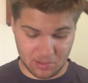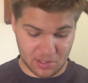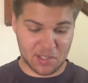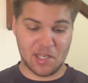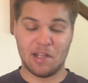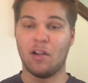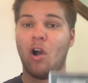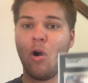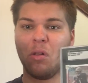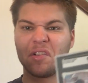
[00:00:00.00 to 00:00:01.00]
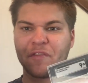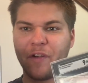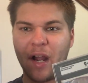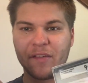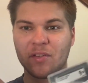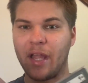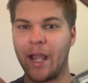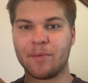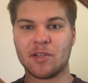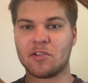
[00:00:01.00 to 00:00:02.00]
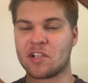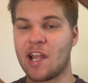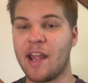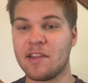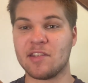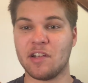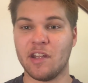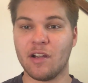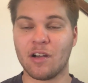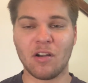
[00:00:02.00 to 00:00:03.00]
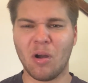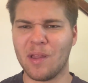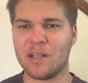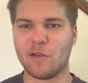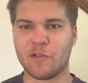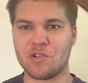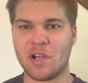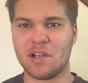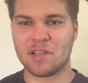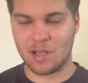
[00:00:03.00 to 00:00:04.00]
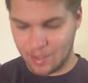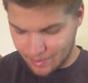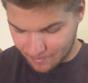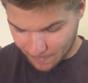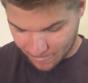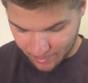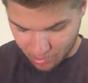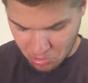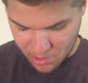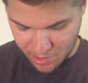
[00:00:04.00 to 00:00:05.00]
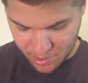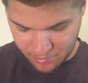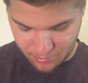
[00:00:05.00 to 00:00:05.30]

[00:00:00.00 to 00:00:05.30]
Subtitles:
seeing, oh, there's 5 slabs, there's 10s in here, all that different jazz. Okay,